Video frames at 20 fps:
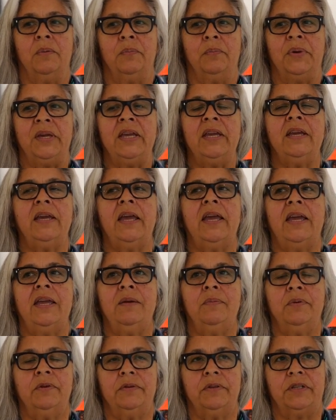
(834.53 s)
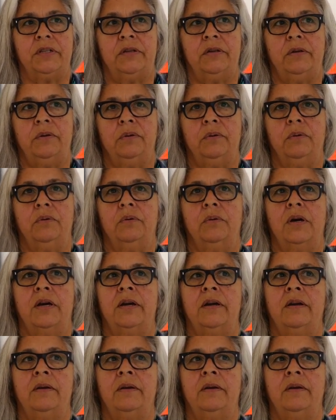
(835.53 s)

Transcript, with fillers: being able to